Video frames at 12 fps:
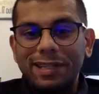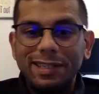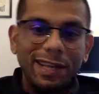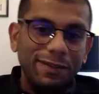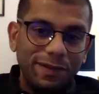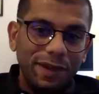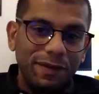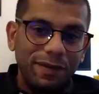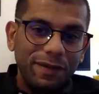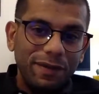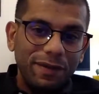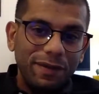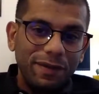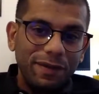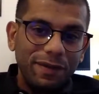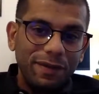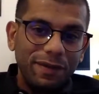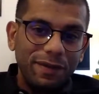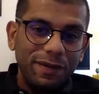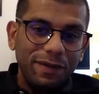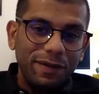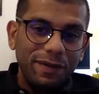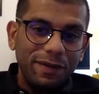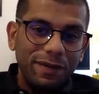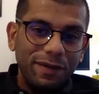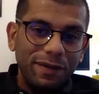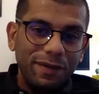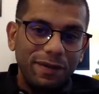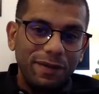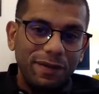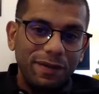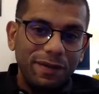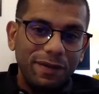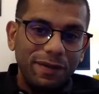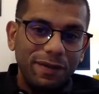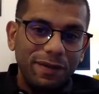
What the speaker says: itself development is the priority of